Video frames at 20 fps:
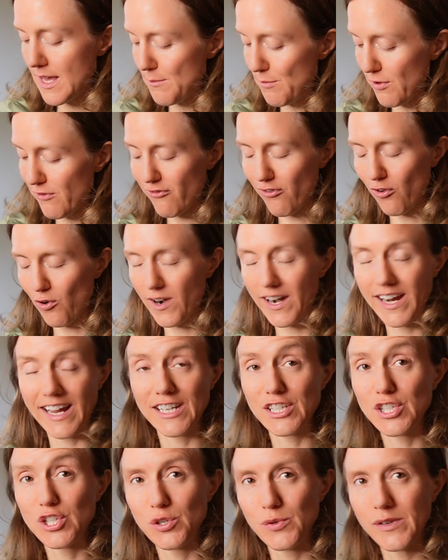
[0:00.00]
Before I
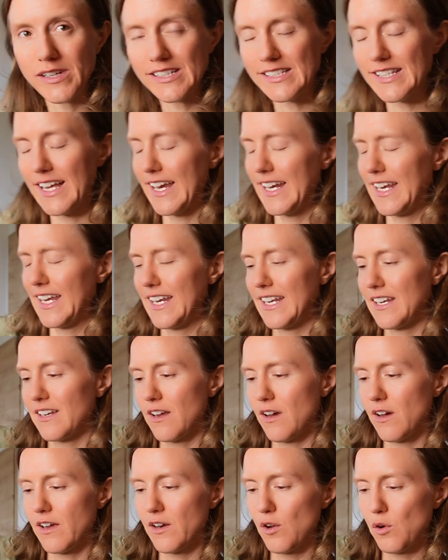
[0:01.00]
get too excited and,
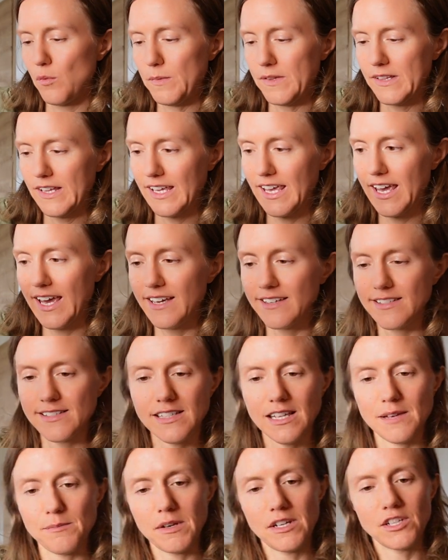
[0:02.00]
and open the
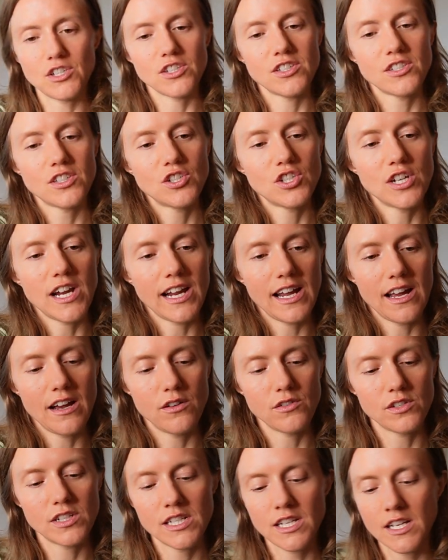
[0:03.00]
case, let me just check
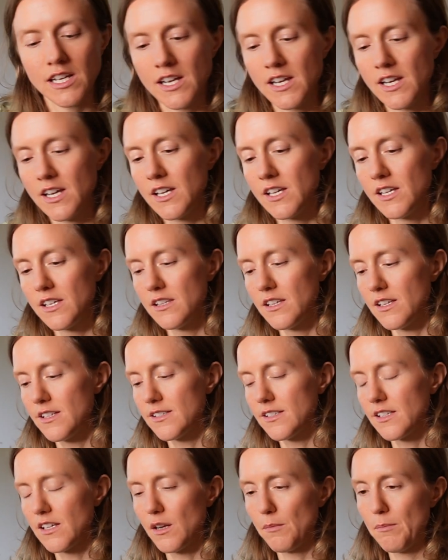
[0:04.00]
out
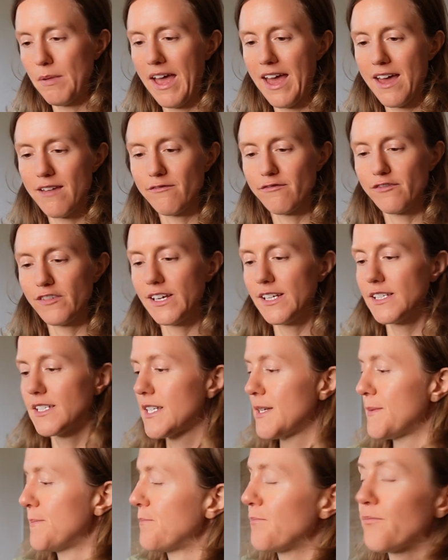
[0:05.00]
this little
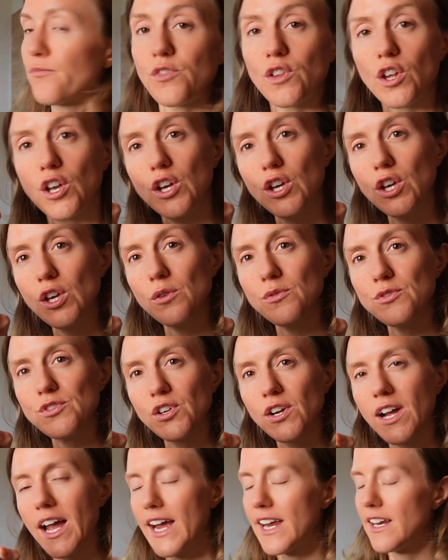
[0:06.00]
pamphlet,
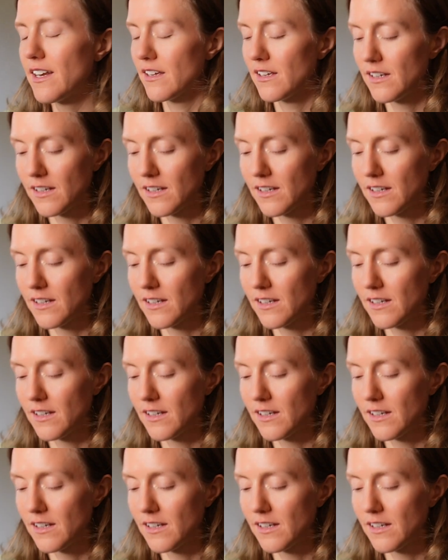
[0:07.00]
user guide.